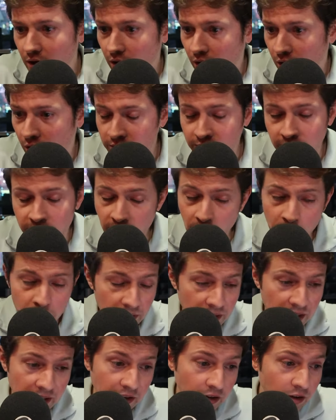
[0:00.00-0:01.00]
I just don't
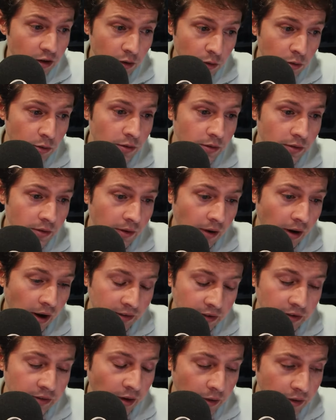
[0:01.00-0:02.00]
think
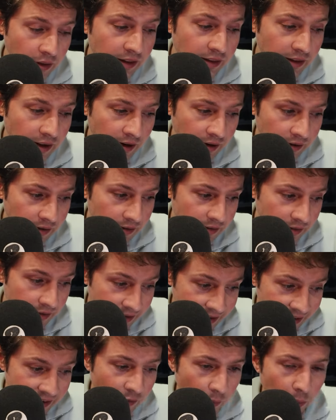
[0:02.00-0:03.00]
that
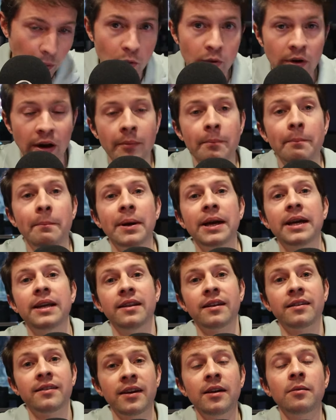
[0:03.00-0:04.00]
Liverpool can be
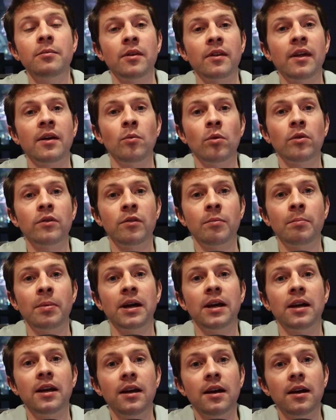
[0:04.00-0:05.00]
the team that they want to
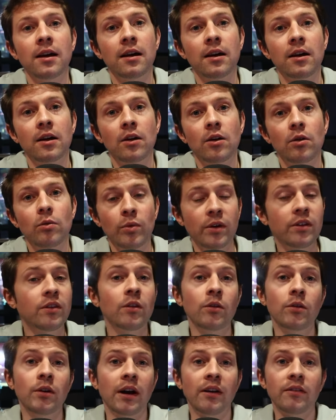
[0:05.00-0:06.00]
be with
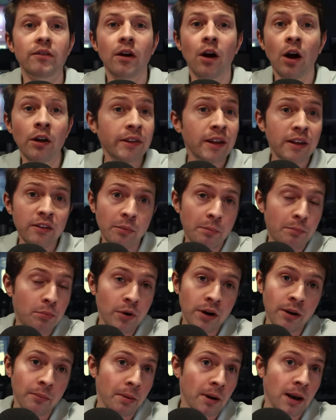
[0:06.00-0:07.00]
Núñez. I think he's a
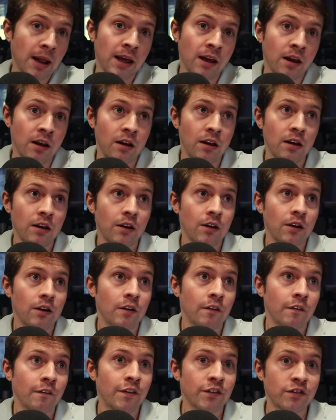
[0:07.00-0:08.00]
brilliant player
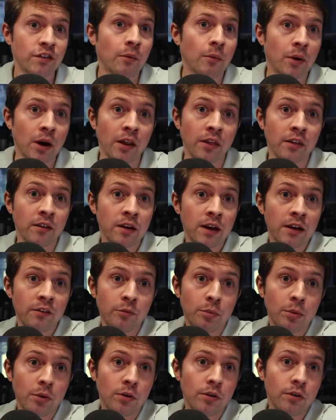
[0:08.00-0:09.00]
for someone other than
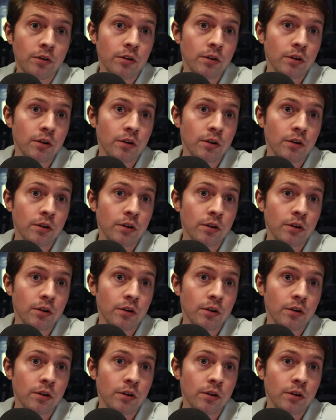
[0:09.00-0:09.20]
Liverpool.